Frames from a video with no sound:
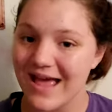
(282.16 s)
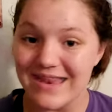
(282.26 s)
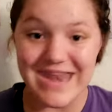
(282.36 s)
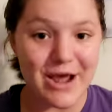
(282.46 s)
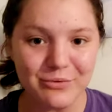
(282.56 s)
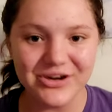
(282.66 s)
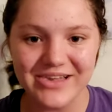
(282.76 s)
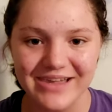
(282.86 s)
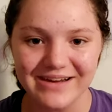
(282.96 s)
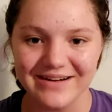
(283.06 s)
now we're
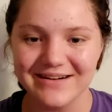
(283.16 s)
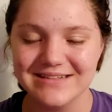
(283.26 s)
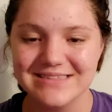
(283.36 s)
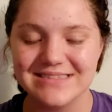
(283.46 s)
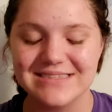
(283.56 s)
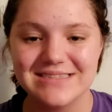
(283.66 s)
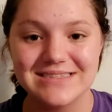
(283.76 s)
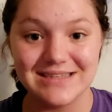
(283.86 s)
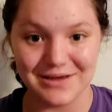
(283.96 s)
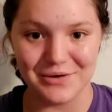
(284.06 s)
here.
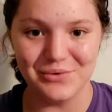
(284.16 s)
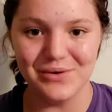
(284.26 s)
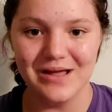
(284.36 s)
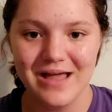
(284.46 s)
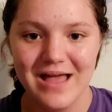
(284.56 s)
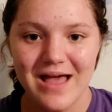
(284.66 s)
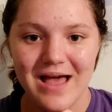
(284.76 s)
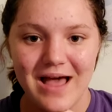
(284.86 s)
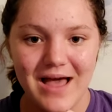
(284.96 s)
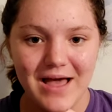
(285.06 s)
So,
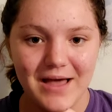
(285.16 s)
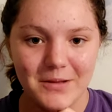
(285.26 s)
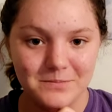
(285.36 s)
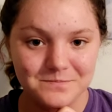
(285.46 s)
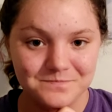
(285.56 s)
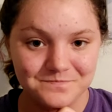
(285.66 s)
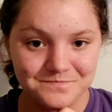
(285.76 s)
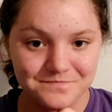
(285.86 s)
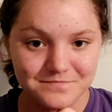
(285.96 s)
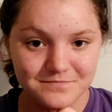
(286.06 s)
um,
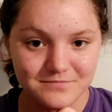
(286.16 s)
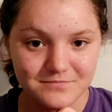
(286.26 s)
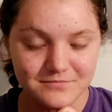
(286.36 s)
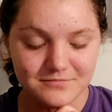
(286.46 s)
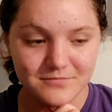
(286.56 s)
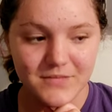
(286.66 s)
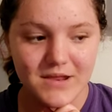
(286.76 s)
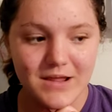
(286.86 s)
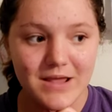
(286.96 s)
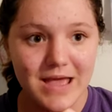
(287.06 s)

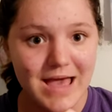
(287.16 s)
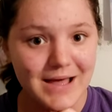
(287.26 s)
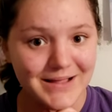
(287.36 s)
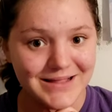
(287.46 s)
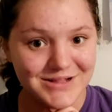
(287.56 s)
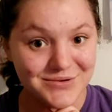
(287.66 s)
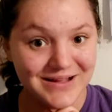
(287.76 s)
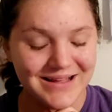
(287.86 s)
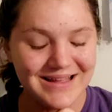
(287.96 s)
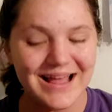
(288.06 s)
yeah, that's
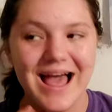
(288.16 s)
right.